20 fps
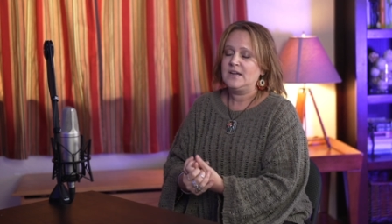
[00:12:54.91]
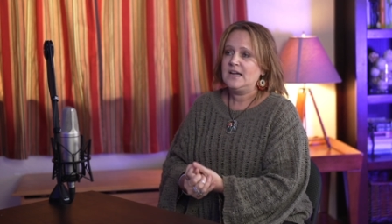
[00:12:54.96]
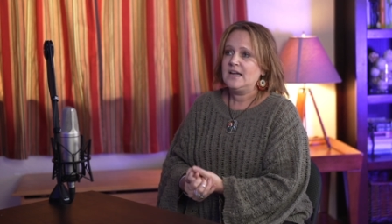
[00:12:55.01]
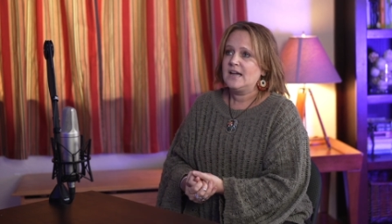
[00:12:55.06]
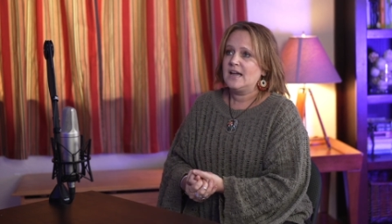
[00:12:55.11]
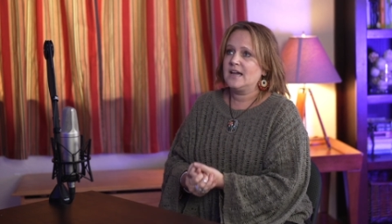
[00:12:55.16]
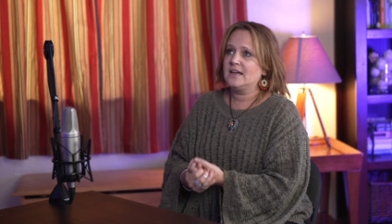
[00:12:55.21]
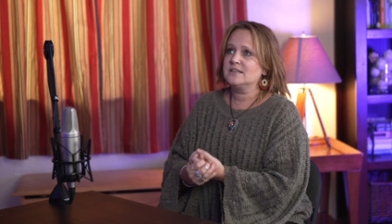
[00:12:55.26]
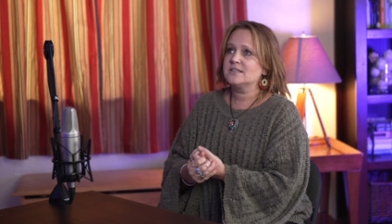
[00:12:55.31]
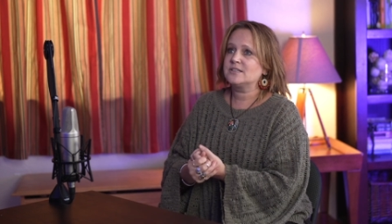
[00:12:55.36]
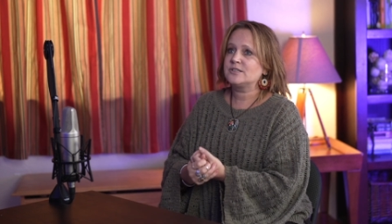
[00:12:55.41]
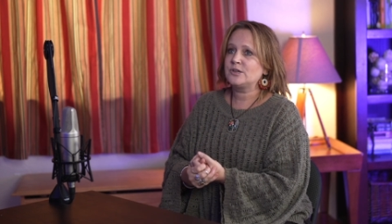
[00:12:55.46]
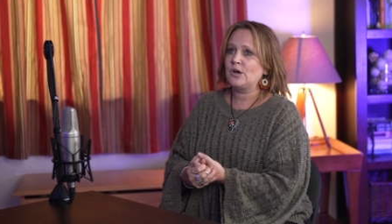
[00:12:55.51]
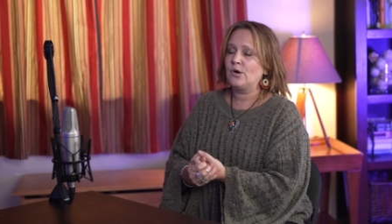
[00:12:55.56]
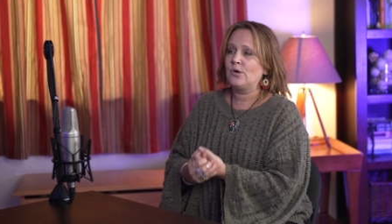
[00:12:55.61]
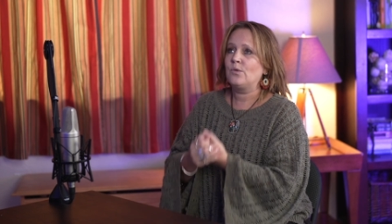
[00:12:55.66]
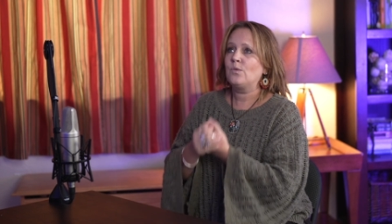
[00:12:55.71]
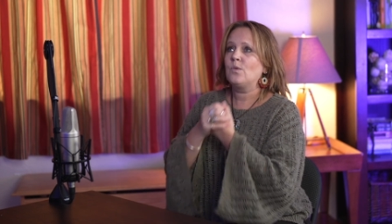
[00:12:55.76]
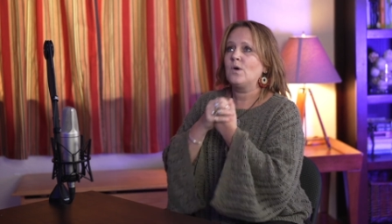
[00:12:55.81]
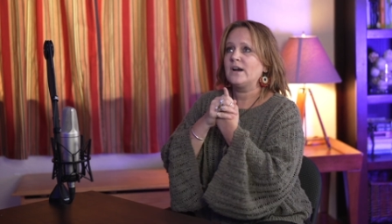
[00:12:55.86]
Mm-hmm. And
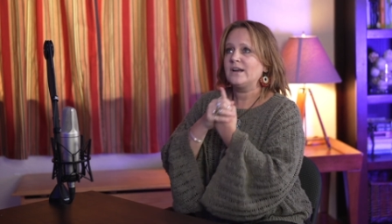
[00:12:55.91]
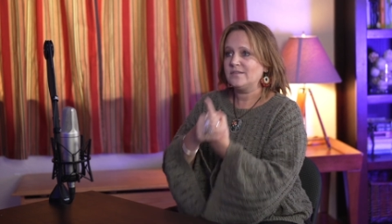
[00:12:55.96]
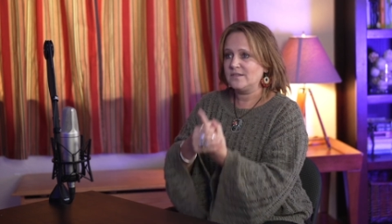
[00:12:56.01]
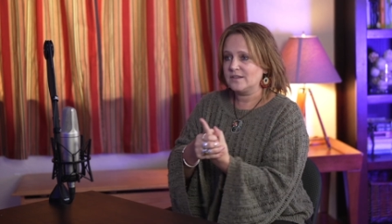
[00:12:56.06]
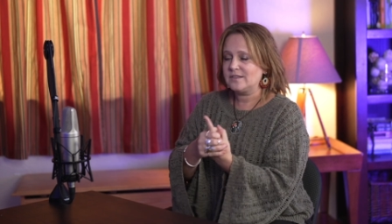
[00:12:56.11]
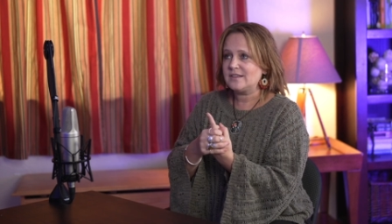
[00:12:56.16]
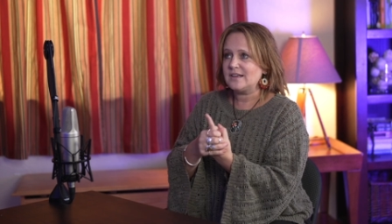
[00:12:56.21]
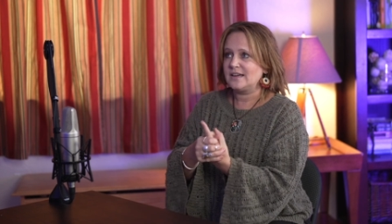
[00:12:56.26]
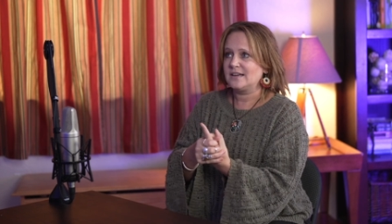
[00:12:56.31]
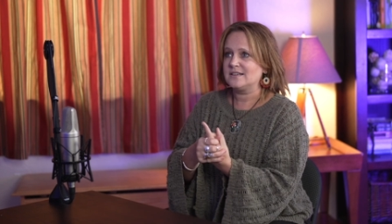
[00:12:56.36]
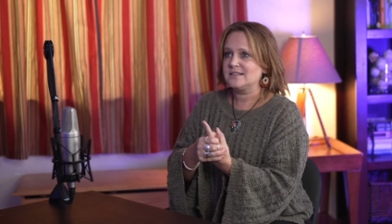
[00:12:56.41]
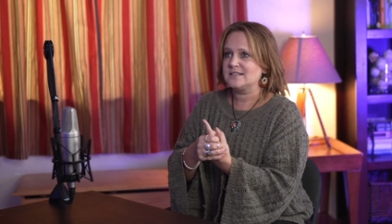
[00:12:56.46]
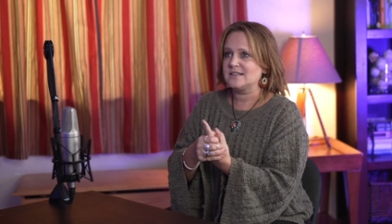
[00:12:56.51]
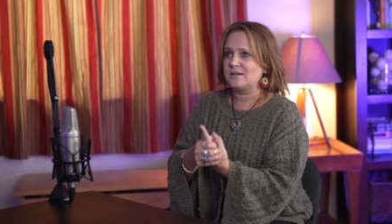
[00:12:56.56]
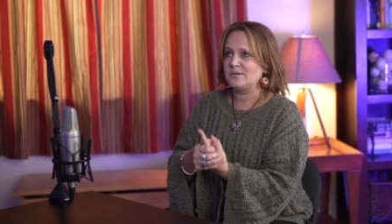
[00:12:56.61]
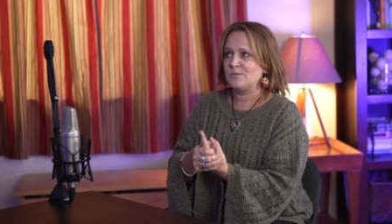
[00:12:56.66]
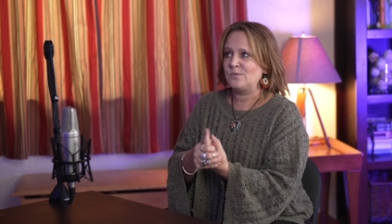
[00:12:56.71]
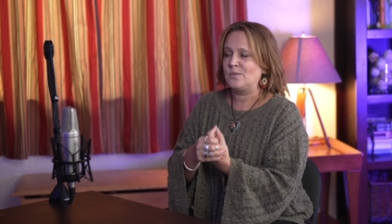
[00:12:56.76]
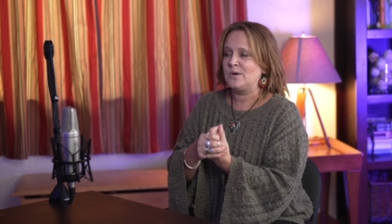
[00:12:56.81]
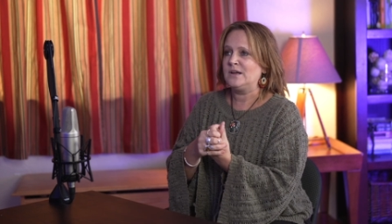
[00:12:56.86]
so one of the things
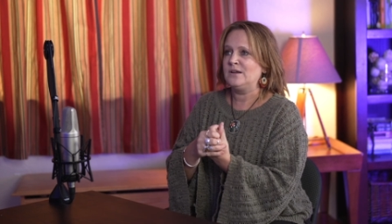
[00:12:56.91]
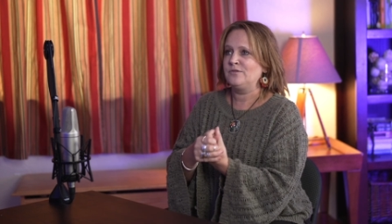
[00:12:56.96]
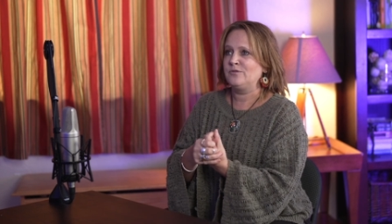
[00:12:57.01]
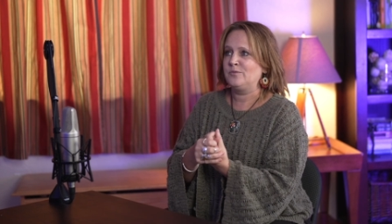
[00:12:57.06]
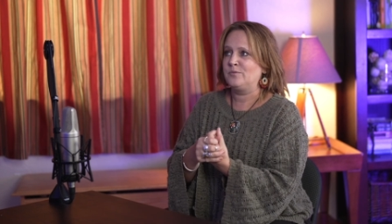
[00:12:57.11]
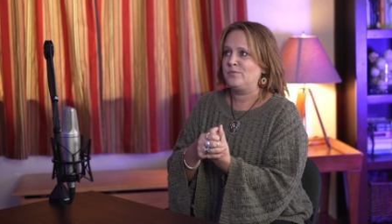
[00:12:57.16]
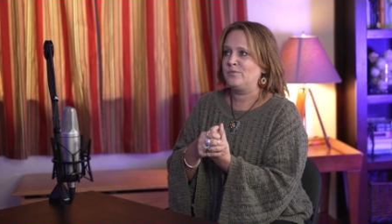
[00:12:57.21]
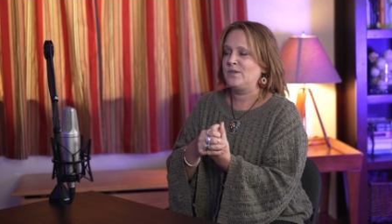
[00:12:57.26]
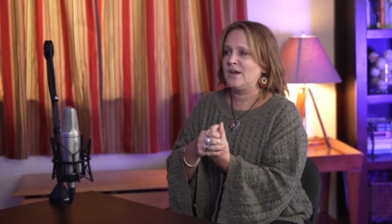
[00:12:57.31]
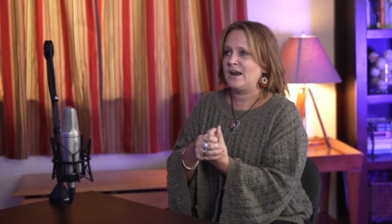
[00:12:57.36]
that we've